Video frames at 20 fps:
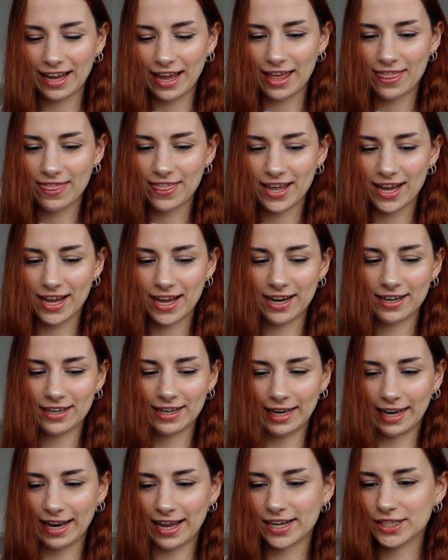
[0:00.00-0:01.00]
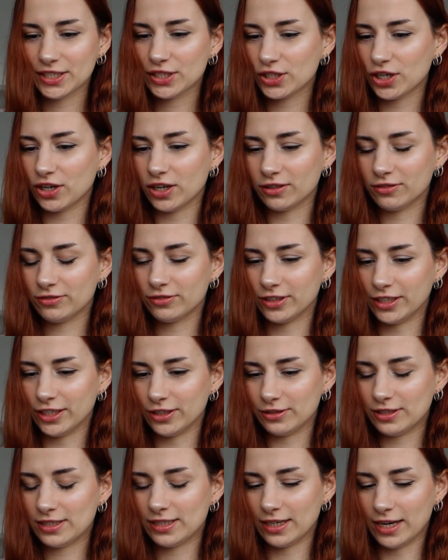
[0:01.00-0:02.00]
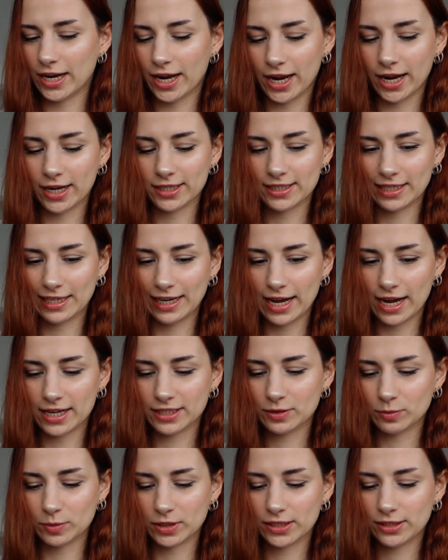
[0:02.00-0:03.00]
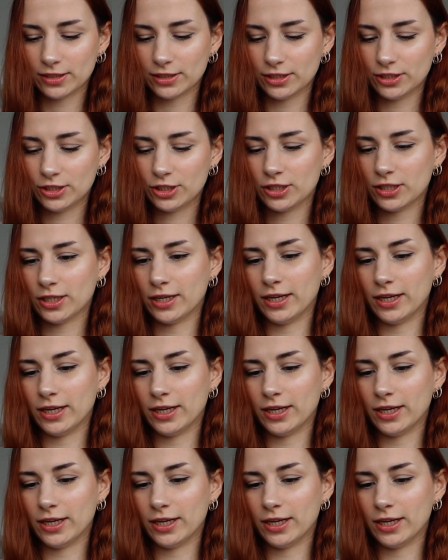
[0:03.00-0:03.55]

And then the last card for you today is the last message